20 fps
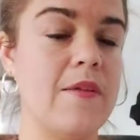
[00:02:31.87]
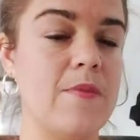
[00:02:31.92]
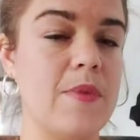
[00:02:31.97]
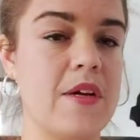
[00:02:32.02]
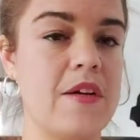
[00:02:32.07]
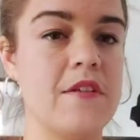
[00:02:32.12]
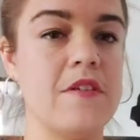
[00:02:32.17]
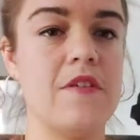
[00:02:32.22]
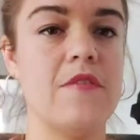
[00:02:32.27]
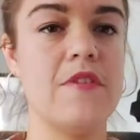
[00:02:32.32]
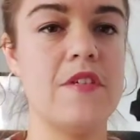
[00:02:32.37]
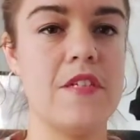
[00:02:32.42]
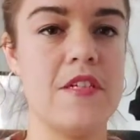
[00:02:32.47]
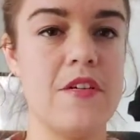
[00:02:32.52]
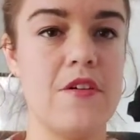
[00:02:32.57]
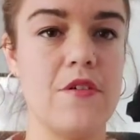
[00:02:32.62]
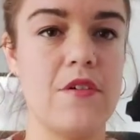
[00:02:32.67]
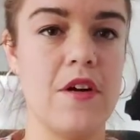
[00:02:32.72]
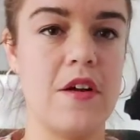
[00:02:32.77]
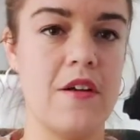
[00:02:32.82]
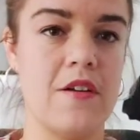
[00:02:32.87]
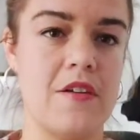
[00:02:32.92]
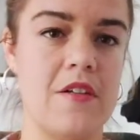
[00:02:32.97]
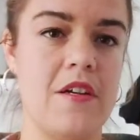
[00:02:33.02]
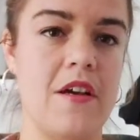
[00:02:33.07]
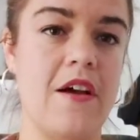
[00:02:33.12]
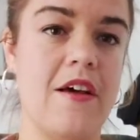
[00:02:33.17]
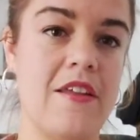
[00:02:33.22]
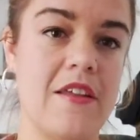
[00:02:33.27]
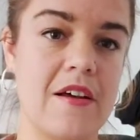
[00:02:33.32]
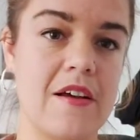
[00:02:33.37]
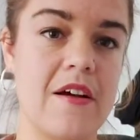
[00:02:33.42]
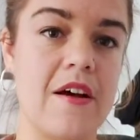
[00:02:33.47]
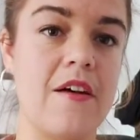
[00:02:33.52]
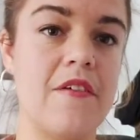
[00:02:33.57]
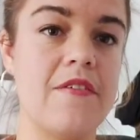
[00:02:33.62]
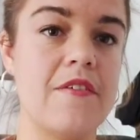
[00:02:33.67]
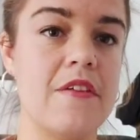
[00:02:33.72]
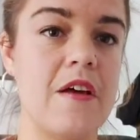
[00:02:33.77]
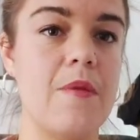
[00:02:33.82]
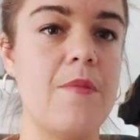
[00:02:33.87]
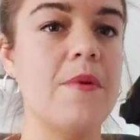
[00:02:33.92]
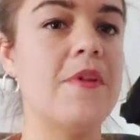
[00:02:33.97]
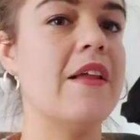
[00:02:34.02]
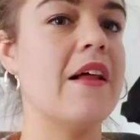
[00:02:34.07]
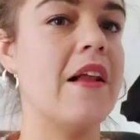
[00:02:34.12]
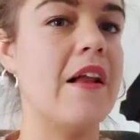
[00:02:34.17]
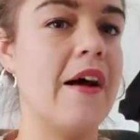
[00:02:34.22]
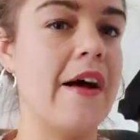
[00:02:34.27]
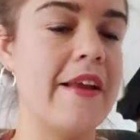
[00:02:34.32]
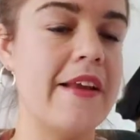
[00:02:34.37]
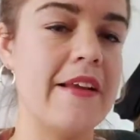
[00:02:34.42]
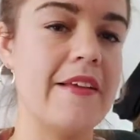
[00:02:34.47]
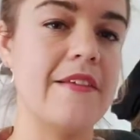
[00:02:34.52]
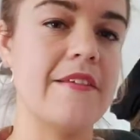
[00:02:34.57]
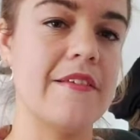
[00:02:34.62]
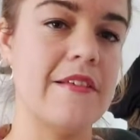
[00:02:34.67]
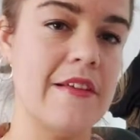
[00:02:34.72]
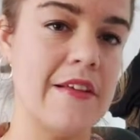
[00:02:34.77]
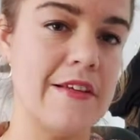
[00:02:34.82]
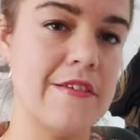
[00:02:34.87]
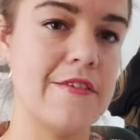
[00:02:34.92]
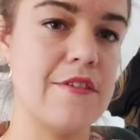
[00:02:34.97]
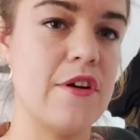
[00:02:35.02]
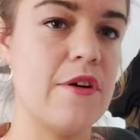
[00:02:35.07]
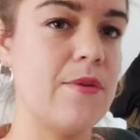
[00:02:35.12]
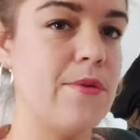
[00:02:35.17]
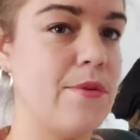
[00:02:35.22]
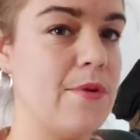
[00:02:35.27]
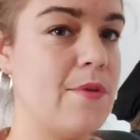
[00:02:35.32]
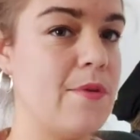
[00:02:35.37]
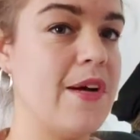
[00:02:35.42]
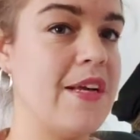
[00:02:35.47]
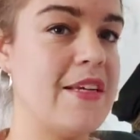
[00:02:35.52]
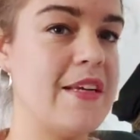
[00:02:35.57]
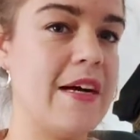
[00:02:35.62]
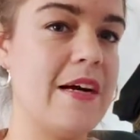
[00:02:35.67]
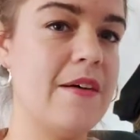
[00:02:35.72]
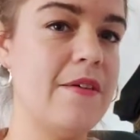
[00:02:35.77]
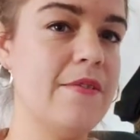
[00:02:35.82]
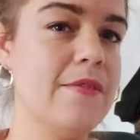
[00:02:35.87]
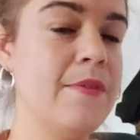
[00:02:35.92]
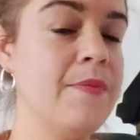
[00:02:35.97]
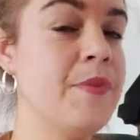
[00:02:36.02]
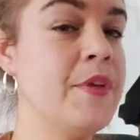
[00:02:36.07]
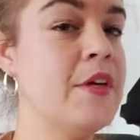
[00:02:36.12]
because obviously you're going to turn the cuffs up and the lining doesn't need to go all the way down.